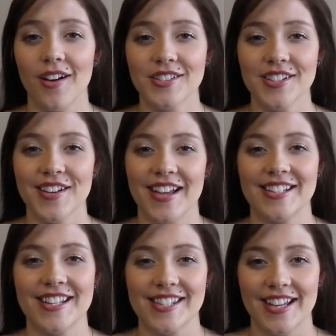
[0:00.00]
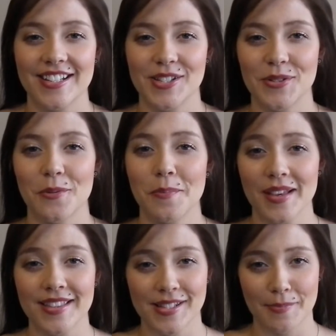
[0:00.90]
Ulta and decided to
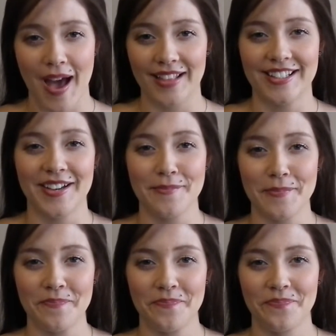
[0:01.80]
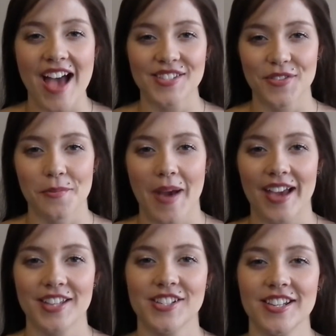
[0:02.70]
pick this palette up. As for the
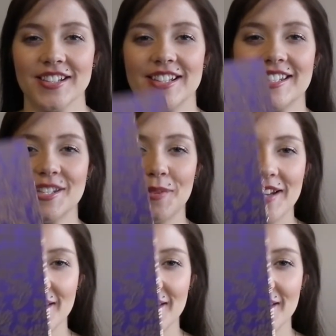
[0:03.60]
packaging, this is what